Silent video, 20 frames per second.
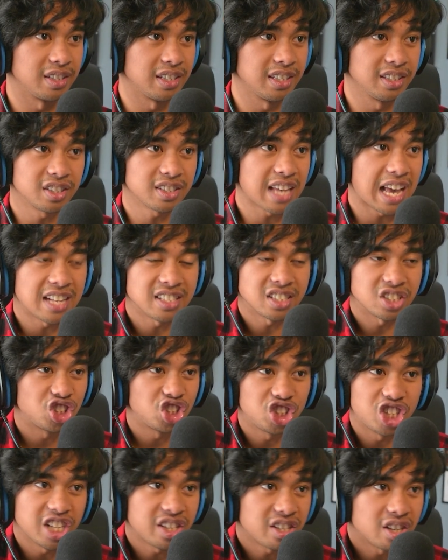He just has a
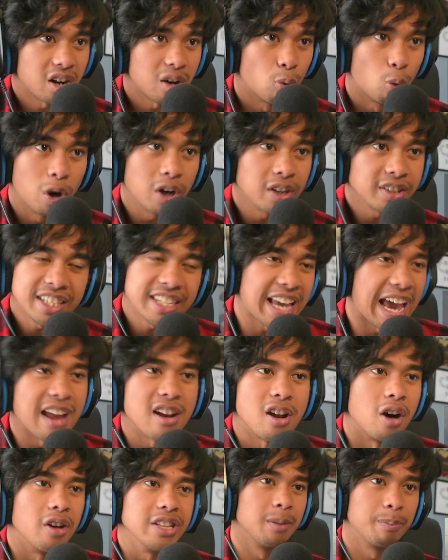shit ton of... Where is he
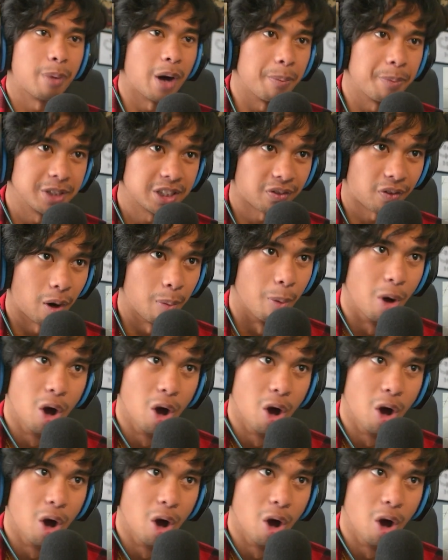getting all these puppets from?